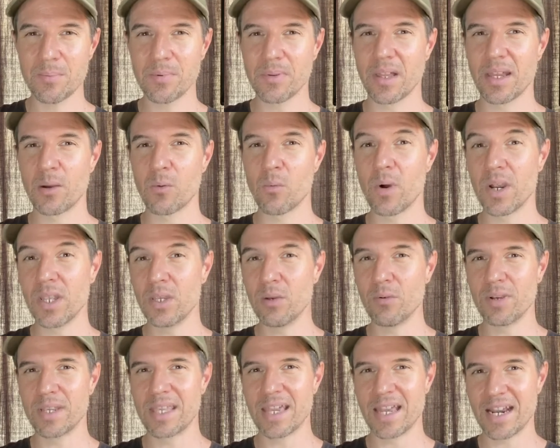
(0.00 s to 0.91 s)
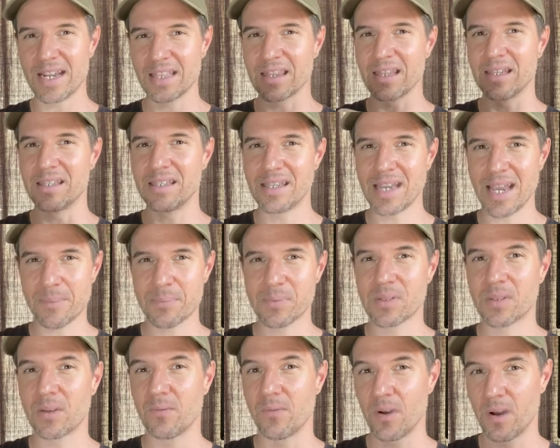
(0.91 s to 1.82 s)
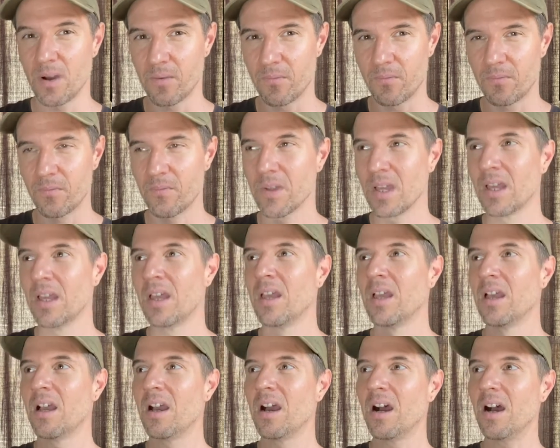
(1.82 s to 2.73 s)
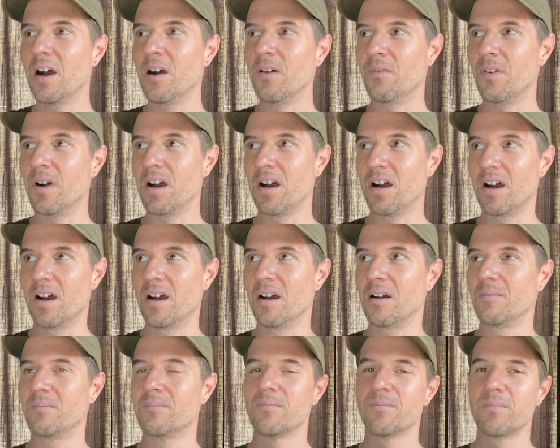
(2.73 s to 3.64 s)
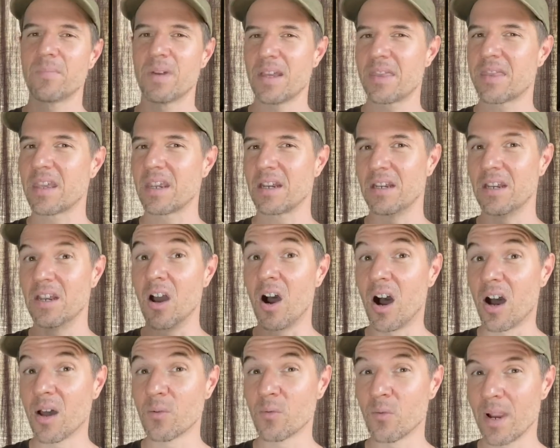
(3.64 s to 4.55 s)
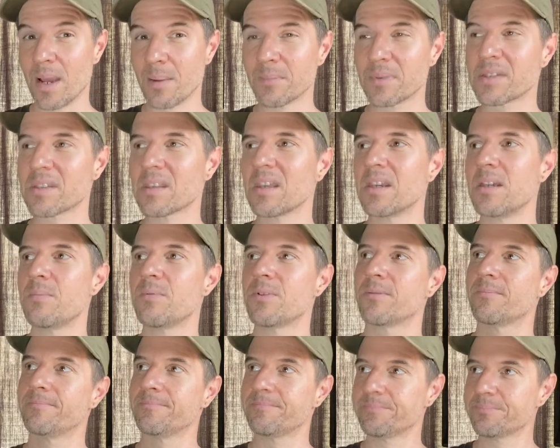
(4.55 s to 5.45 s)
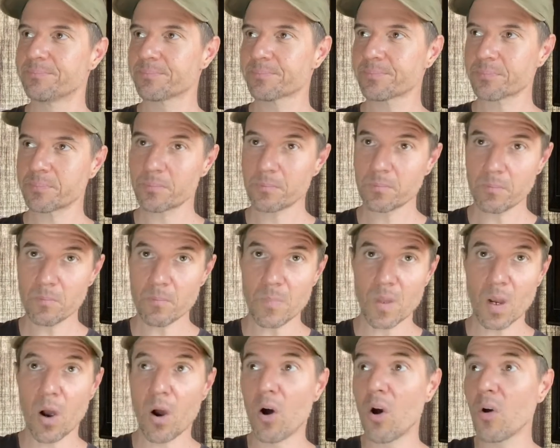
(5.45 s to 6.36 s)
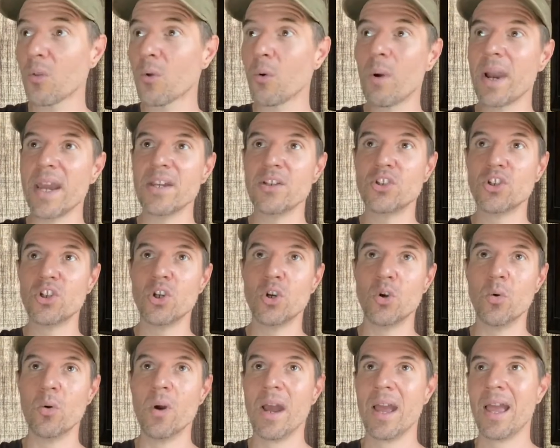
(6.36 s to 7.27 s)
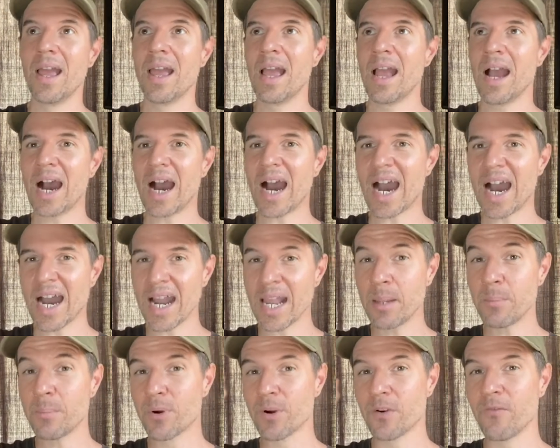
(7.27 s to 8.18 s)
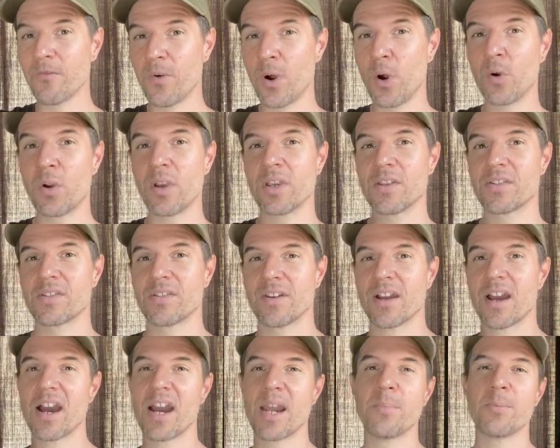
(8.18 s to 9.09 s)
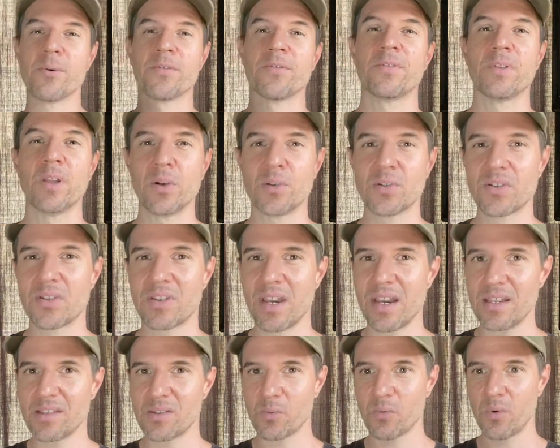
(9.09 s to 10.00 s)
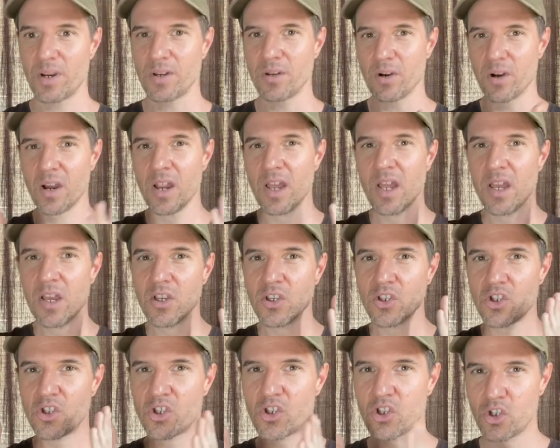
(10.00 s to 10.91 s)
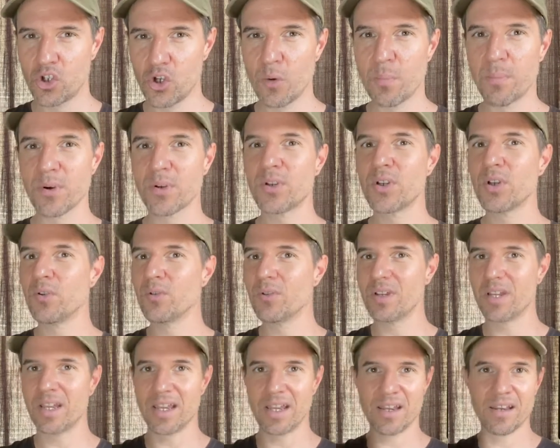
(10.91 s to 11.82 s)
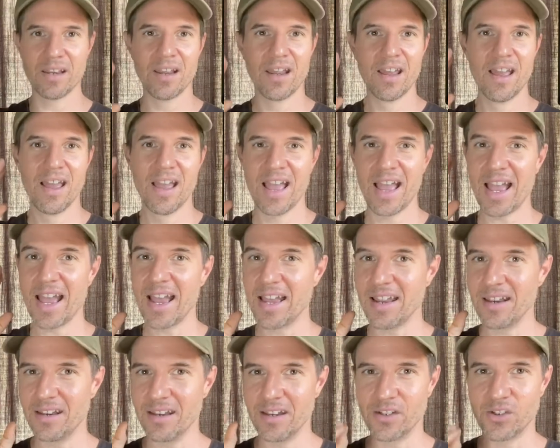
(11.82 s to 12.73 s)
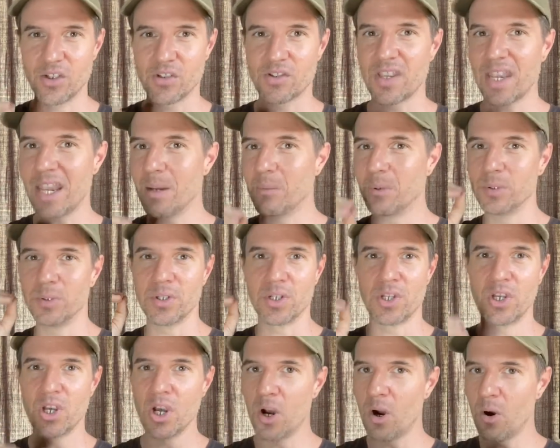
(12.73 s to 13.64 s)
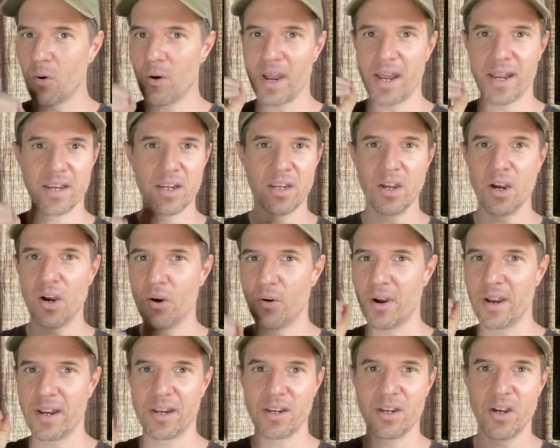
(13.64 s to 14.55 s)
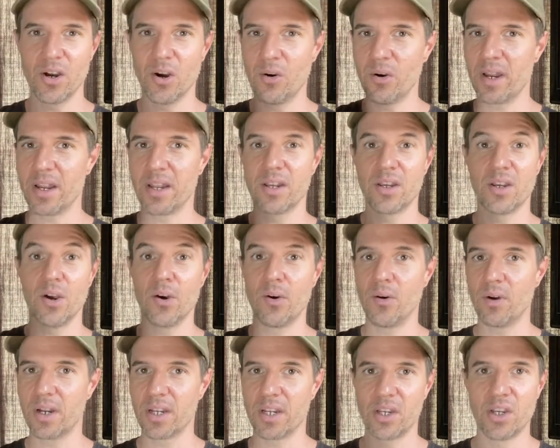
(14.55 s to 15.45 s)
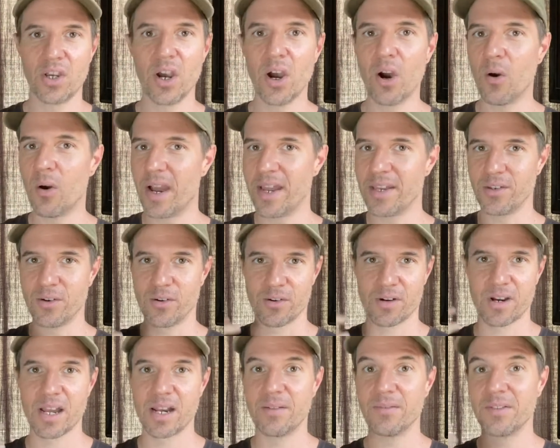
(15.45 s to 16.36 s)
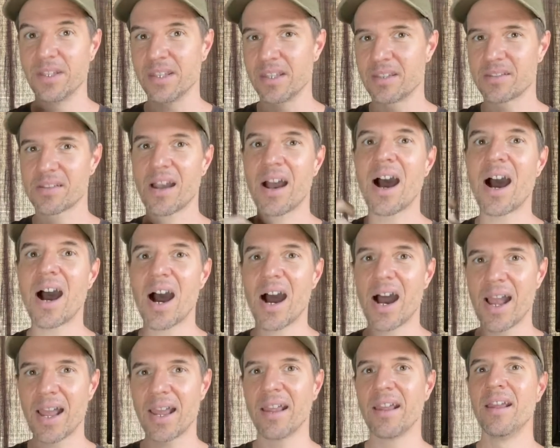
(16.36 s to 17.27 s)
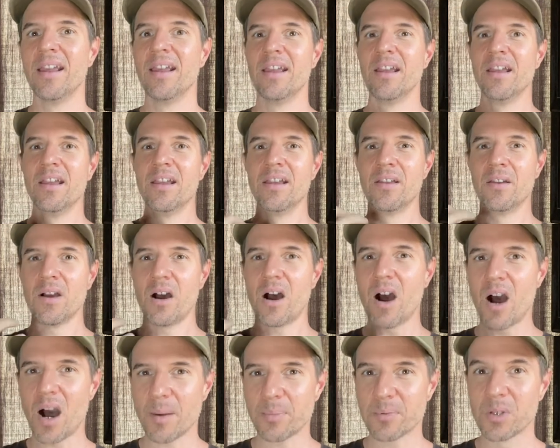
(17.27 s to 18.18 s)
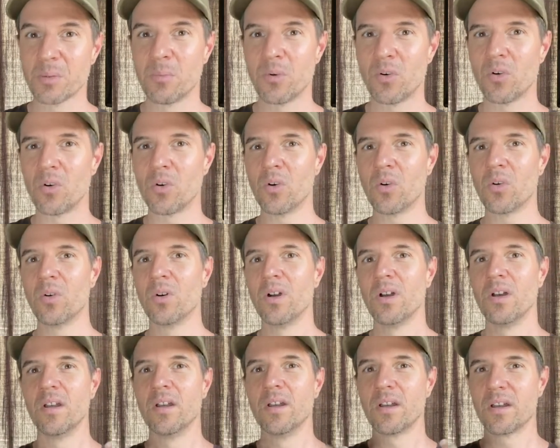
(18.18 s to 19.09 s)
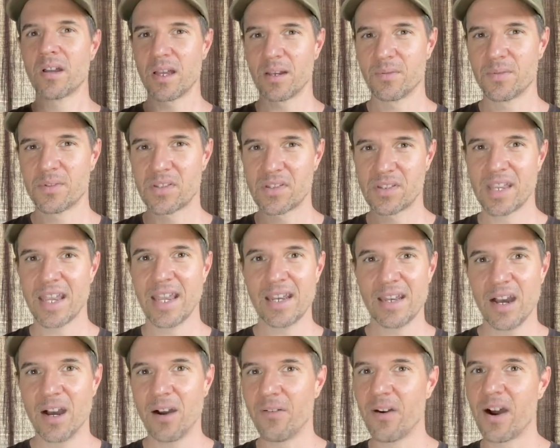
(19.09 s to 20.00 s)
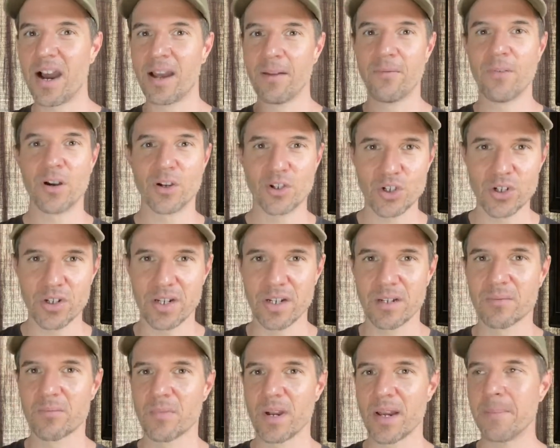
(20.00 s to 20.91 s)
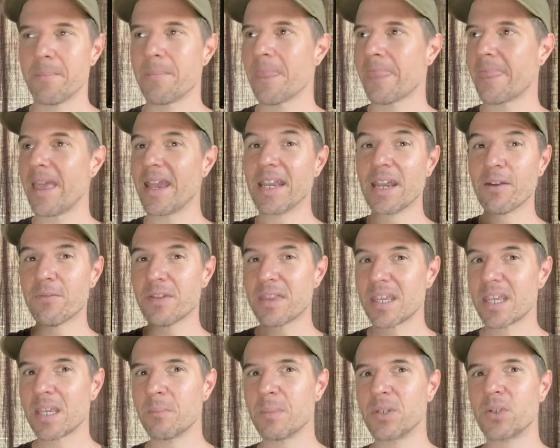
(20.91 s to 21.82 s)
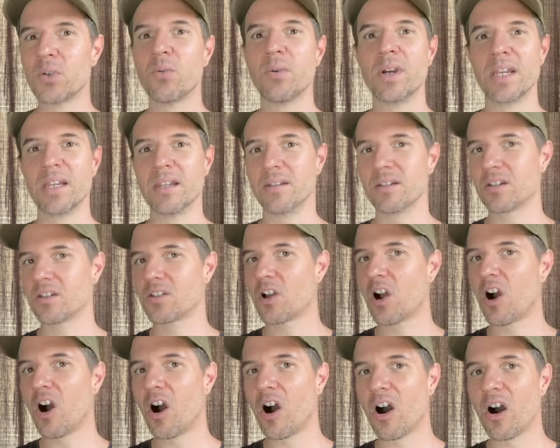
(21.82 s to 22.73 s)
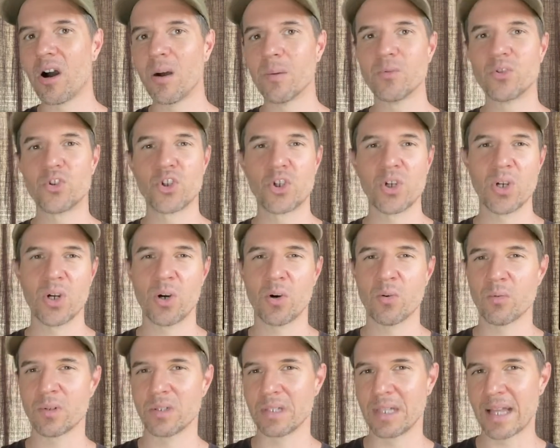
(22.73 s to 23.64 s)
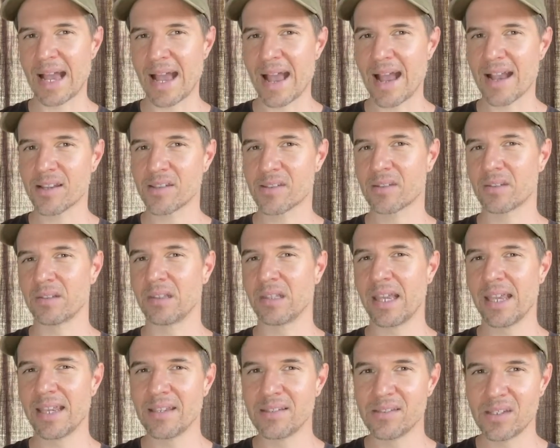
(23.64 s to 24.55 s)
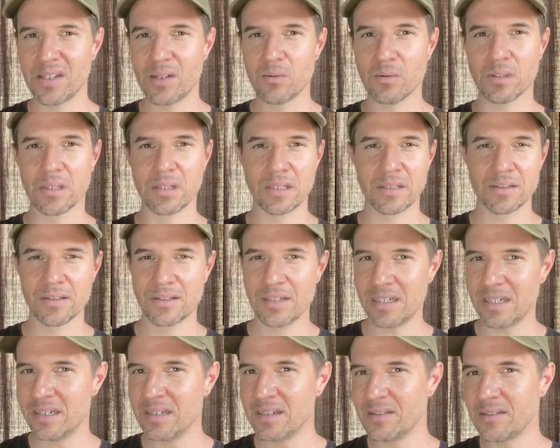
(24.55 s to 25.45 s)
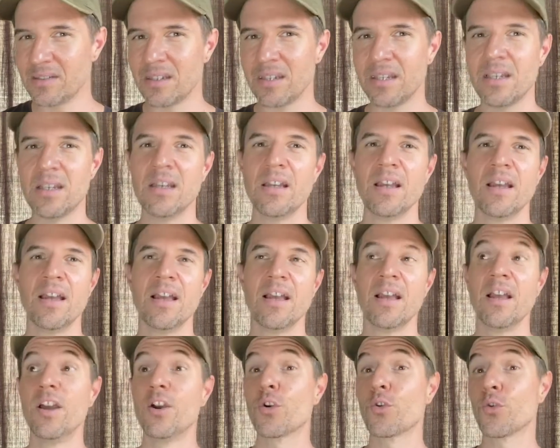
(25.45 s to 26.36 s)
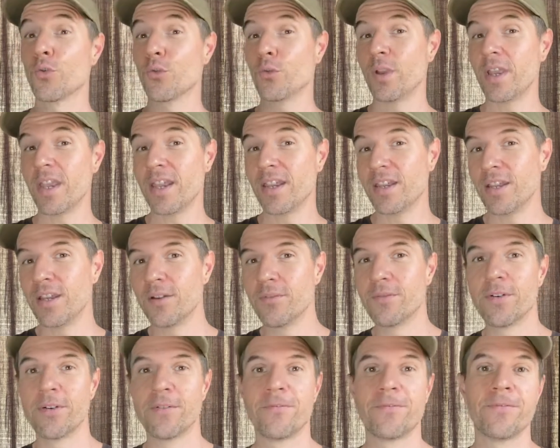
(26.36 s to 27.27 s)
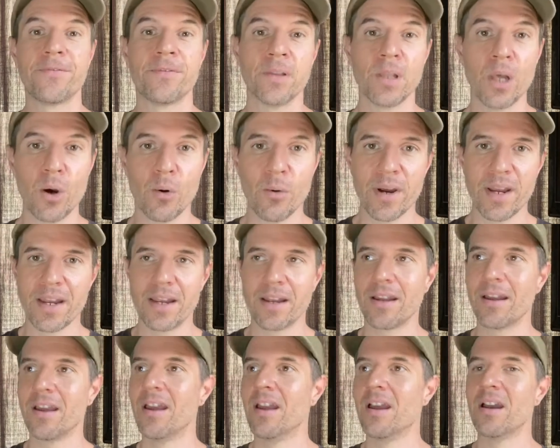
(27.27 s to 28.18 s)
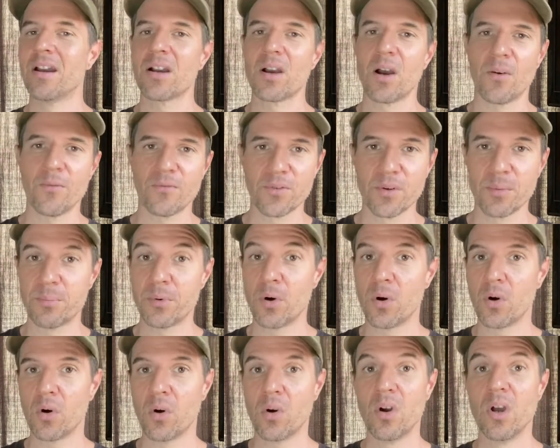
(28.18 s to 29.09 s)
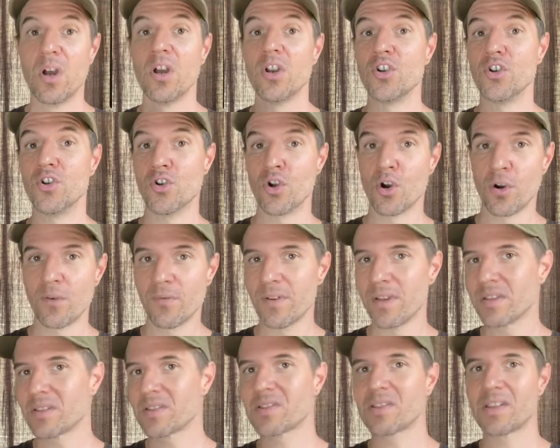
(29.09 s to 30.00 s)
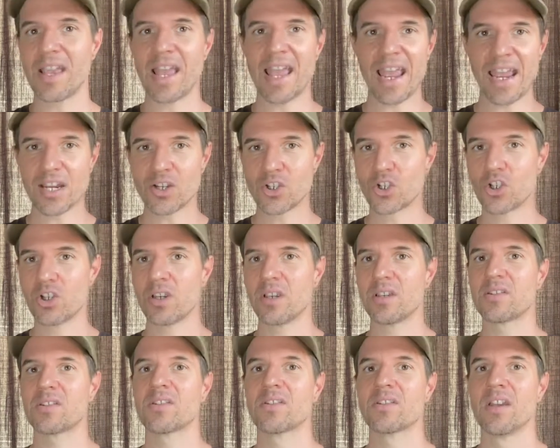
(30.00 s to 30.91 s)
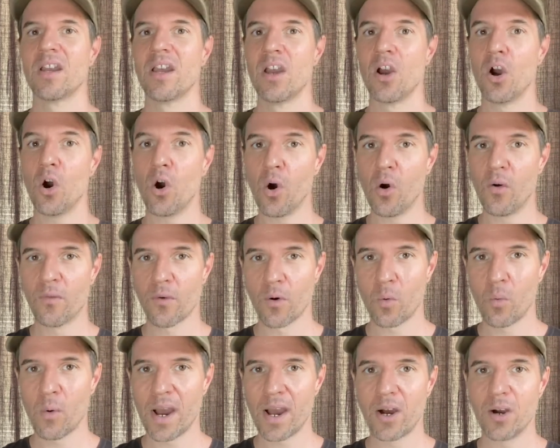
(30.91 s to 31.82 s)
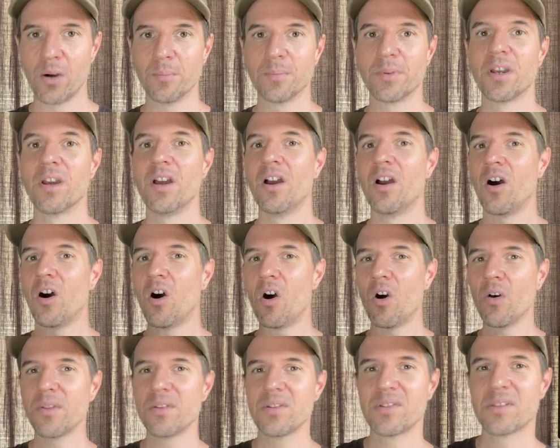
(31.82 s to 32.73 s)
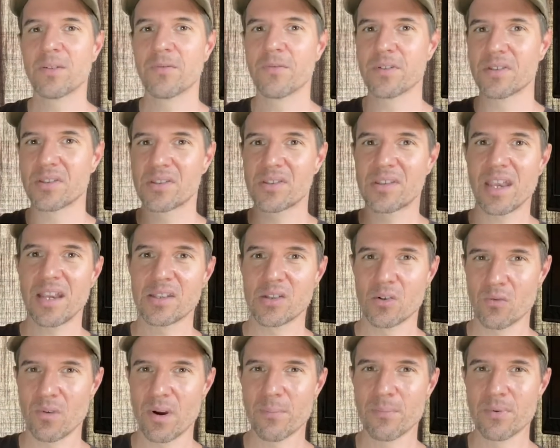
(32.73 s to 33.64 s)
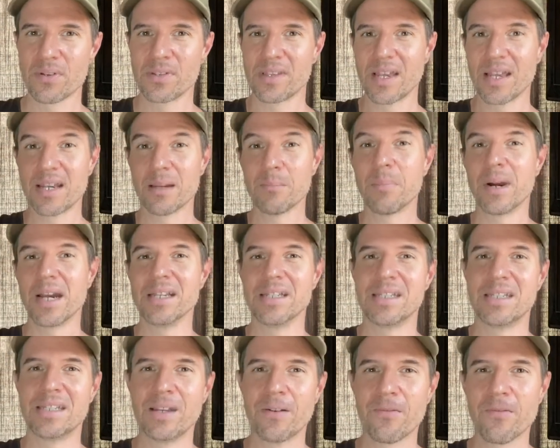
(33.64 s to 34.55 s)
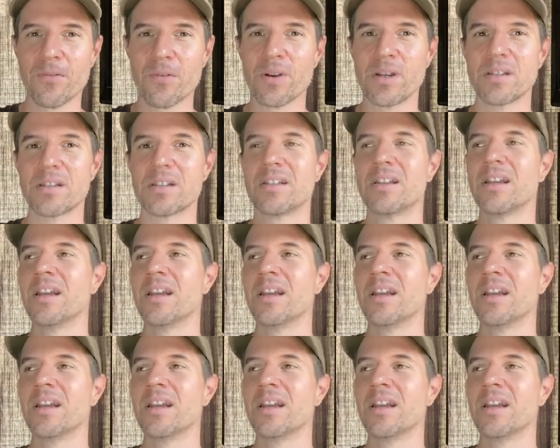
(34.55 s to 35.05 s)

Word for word: like what you would get at the depths of, of, of uh, I think, non-R E M sleep, all the way to hyper-focus and hyper-flow states where you're super tuned in and just able to go and go and go and go and go, and you're kind of in this high, optimal kind of state of high functioning, right? And everything in between, calm, chill, relaxed, lazy, re- easy, creative, flowing, comfortable, nervous, anxious, overwhelmed, all these different states are represented by different